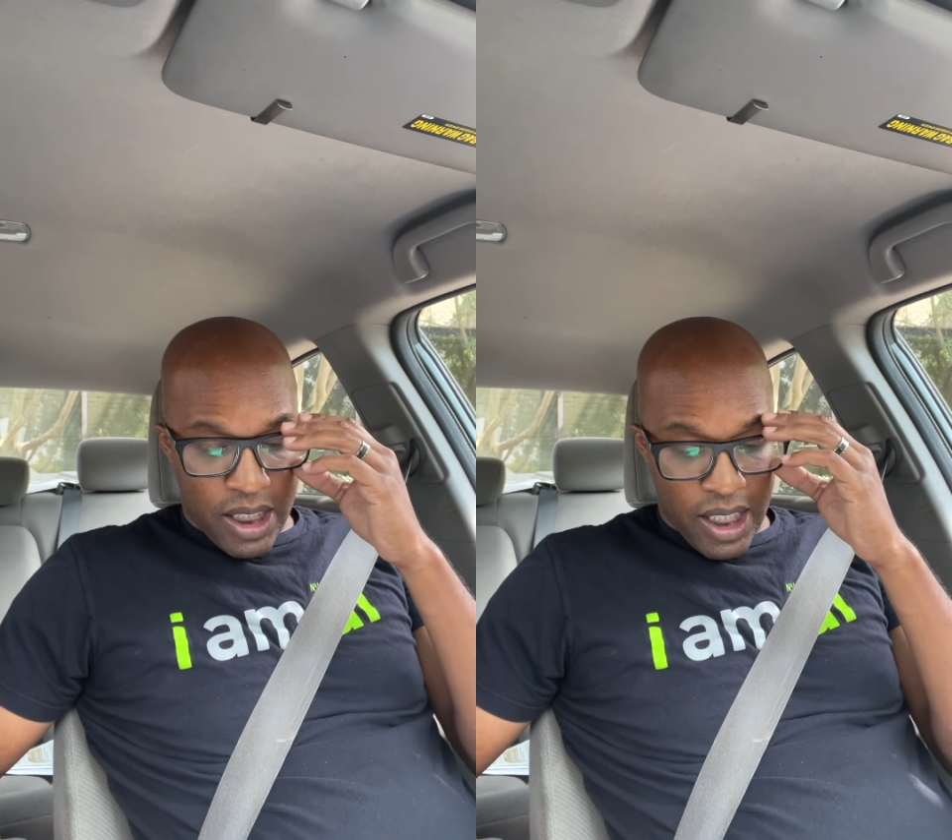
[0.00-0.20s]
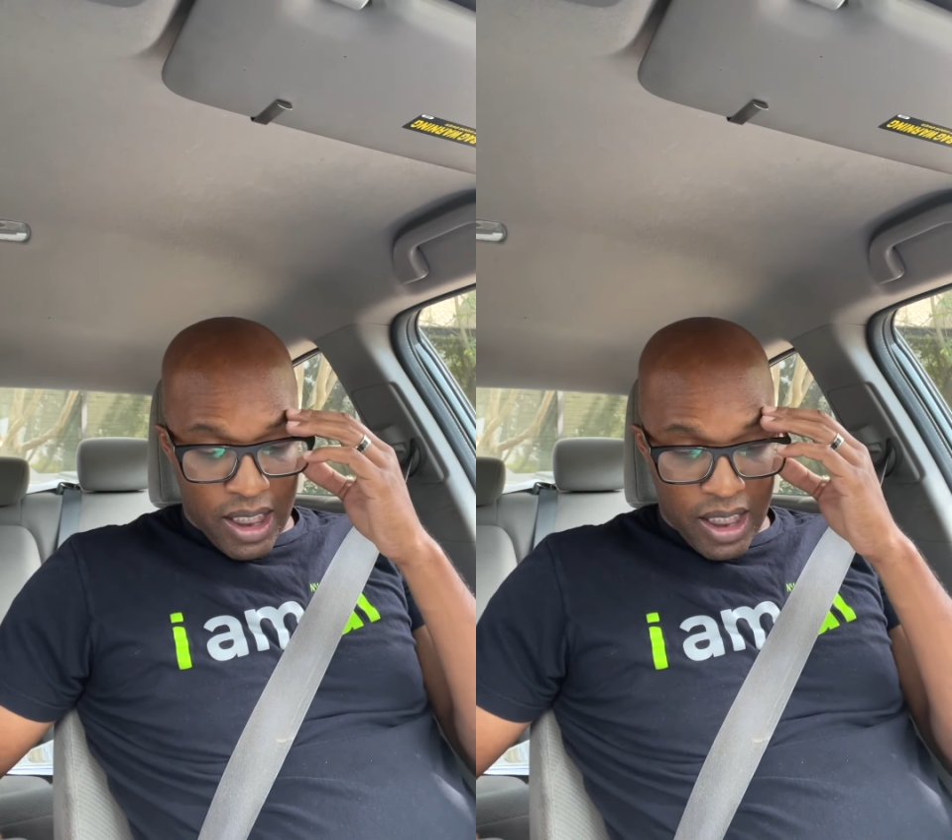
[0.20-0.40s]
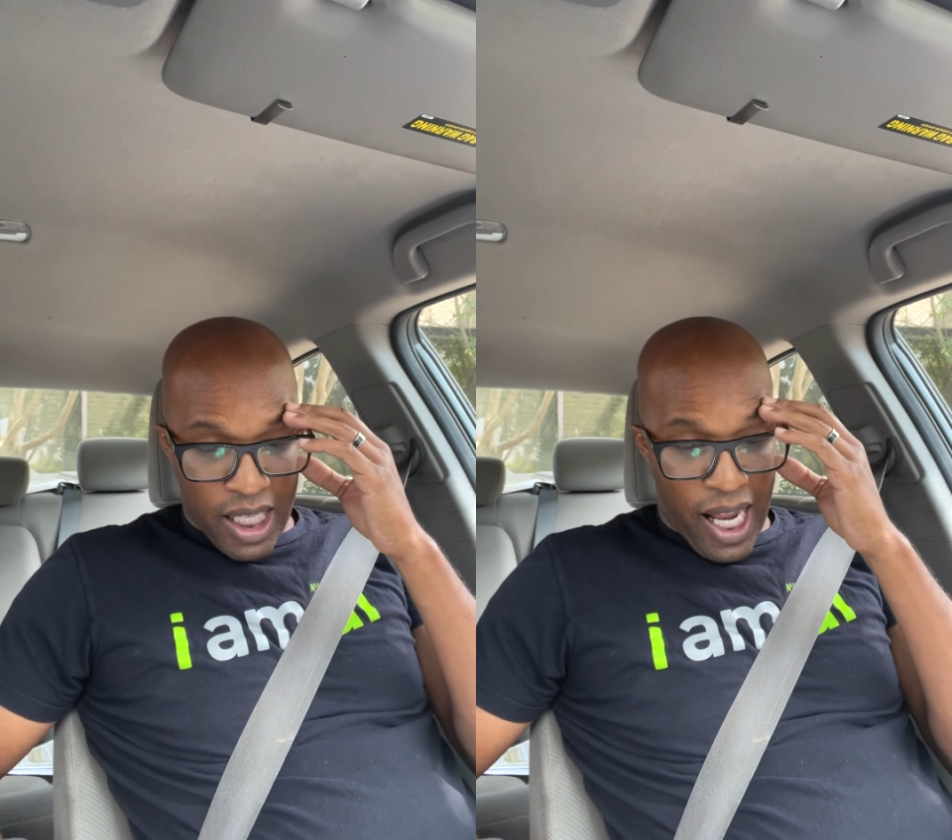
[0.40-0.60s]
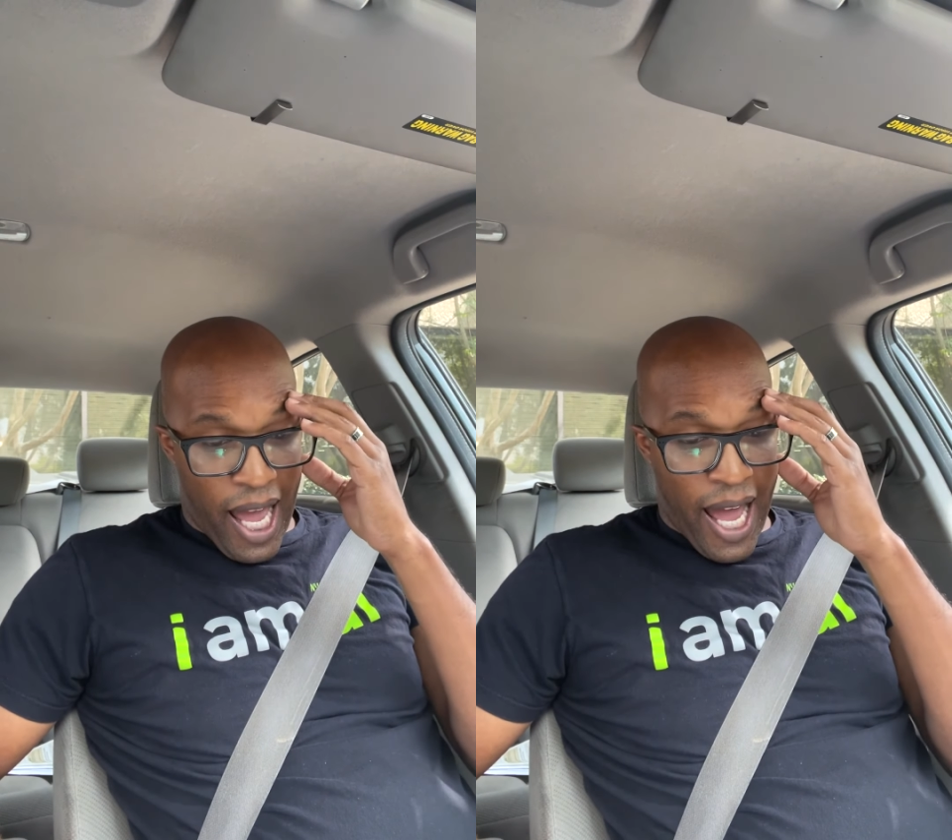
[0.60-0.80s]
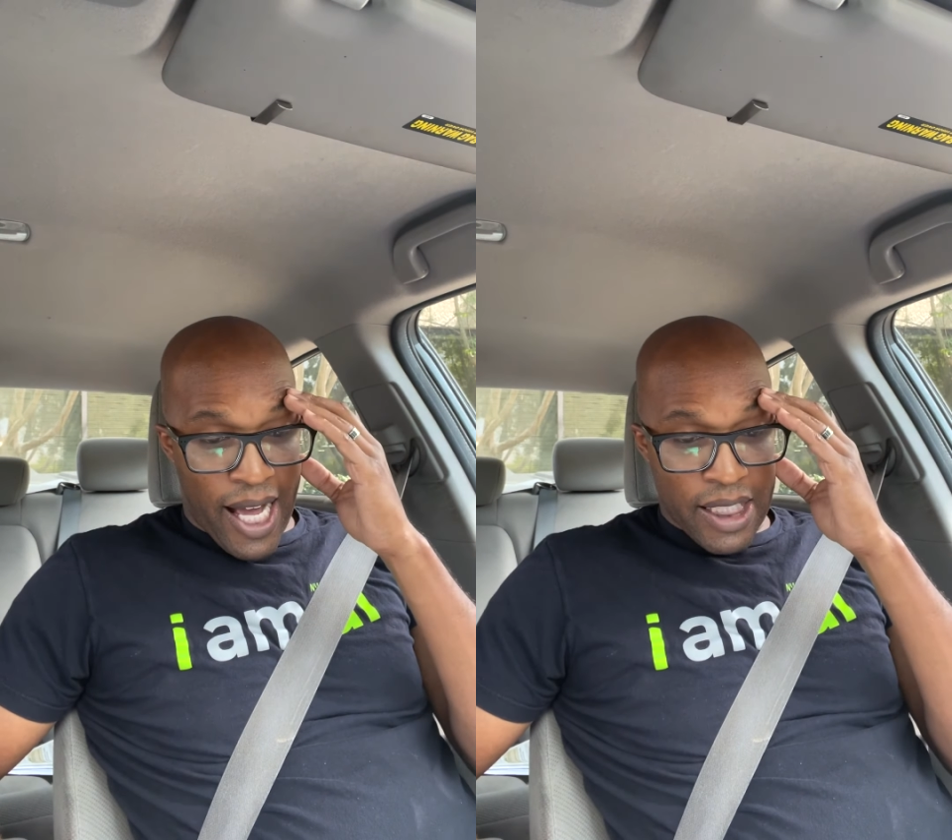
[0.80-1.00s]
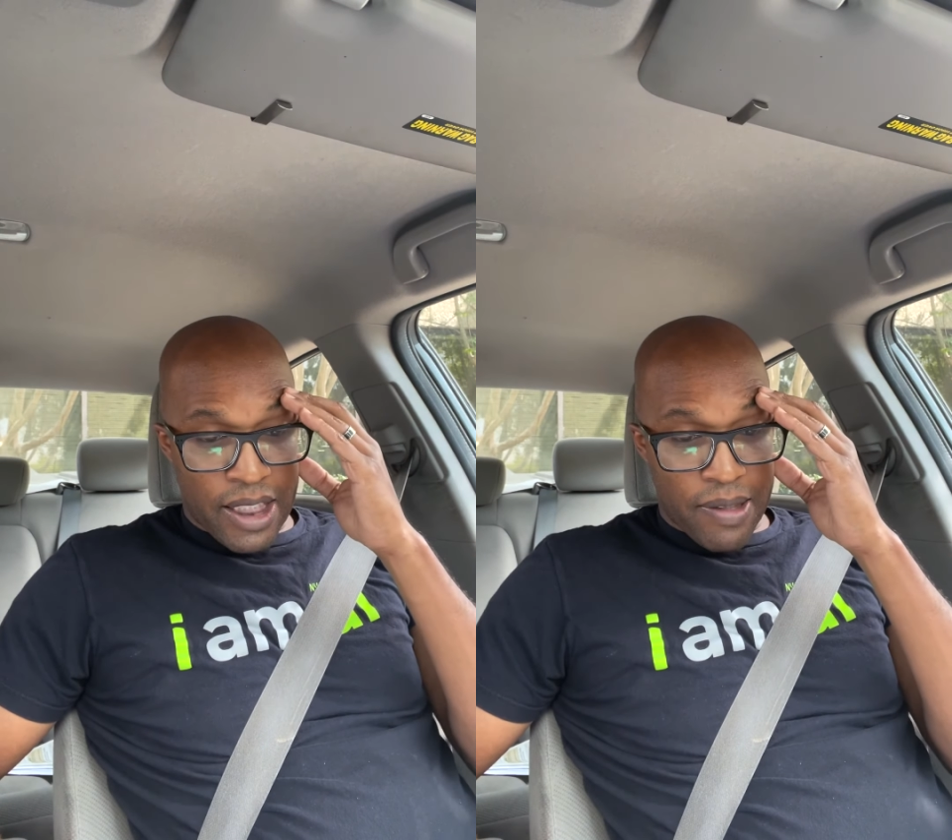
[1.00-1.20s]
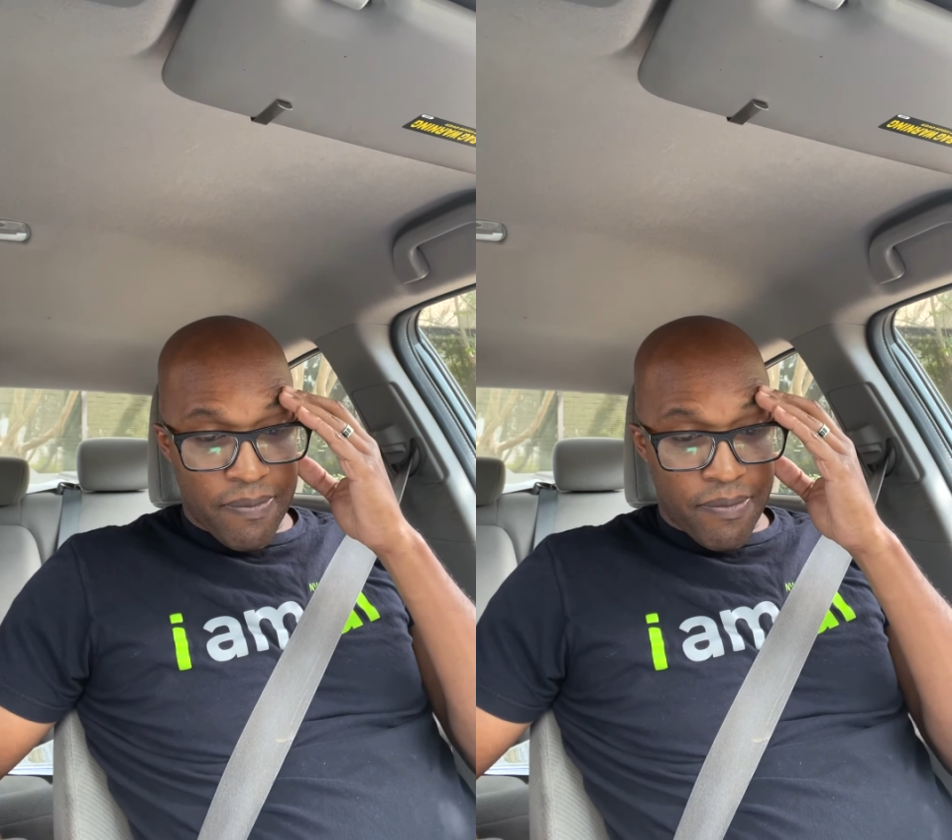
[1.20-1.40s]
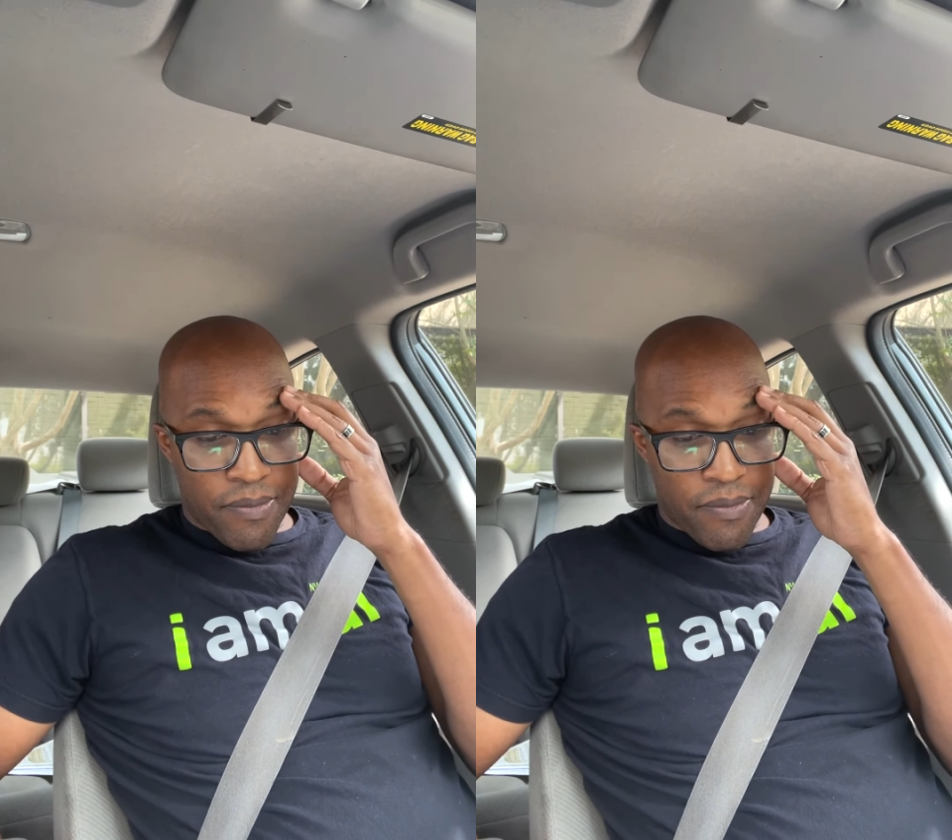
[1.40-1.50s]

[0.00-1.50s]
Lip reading: it has